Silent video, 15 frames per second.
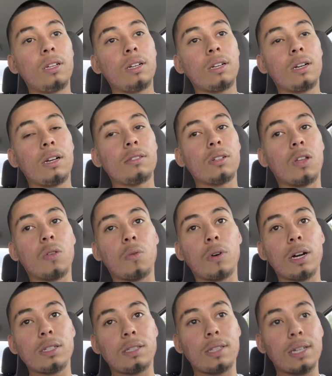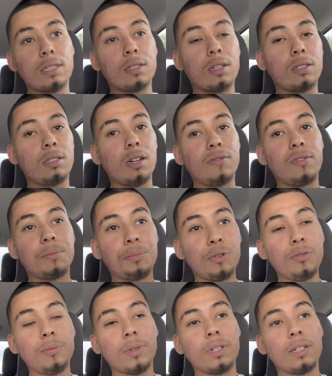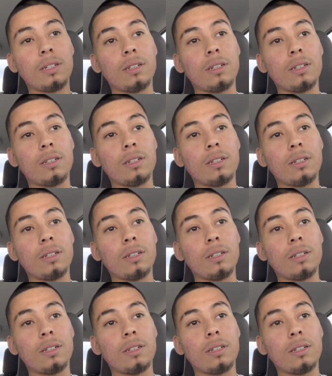Because otherwise, that's not self-improvement.